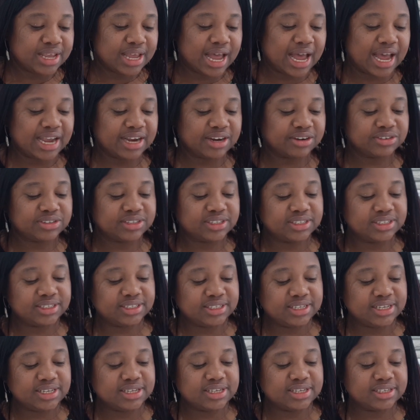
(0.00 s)

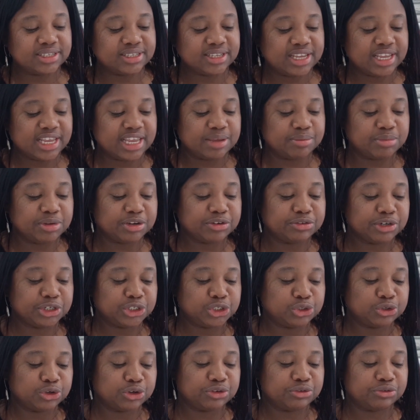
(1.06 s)
IRCC is the
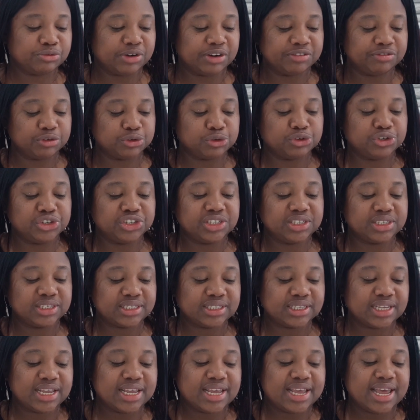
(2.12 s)
Immigration, Refugees,